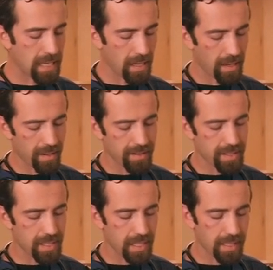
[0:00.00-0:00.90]

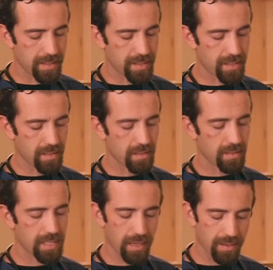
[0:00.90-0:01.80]
and it
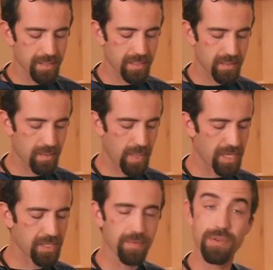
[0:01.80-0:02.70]
tells the
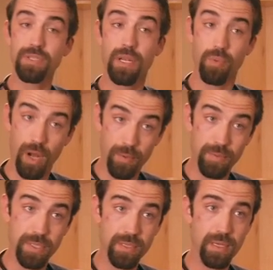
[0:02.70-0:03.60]
patient if there's any
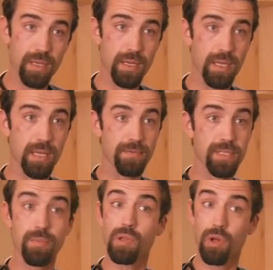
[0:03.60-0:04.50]
problems,
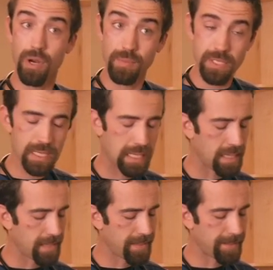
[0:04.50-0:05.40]
gives them alarms,
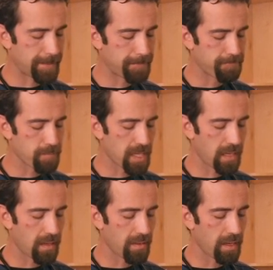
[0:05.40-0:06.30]

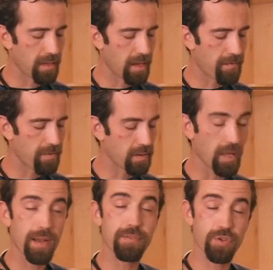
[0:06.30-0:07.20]
and they have a
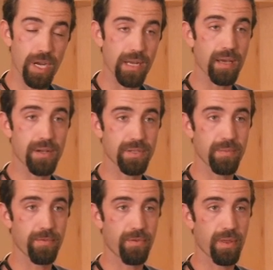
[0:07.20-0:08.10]
lot of training
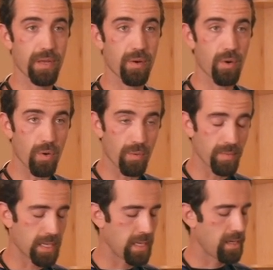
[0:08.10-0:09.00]
actually before they go
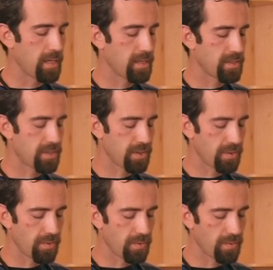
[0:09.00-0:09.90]
home
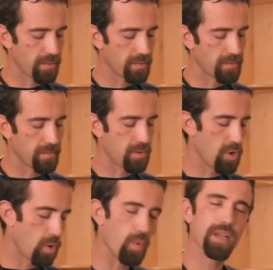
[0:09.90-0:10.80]
to
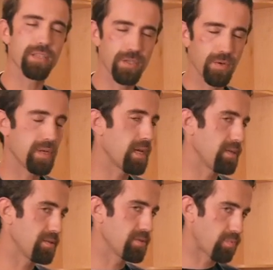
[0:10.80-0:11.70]
know what to do in
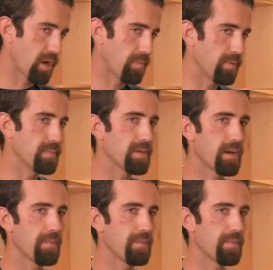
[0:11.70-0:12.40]
case there's a problem.